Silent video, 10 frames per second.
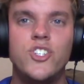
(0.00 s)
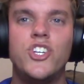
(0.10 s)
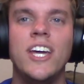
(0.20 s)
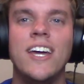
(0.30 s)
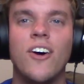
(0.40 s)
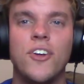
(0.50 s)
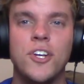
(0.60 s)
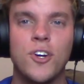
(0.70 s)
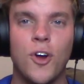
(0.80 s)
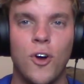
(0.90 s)
cheat
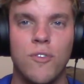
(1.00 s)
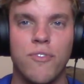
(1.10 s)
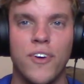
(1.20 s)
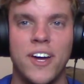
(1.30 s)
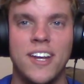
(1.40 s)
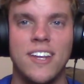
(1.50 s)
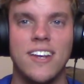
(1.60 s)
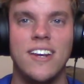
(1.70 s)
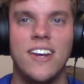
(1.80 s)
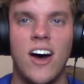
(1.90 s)
on your
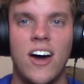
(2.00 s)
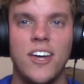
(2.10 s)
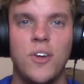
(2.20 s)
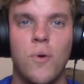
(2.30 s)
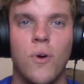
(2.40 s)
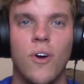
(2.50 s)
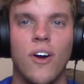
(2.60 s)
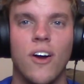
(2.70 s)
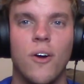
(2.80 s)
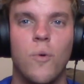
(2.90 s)
girlfriend, not
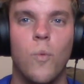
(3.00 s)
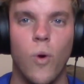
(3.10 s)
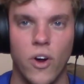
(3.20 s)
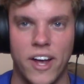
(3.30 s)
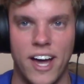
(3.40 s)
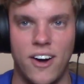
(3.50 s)
your workout.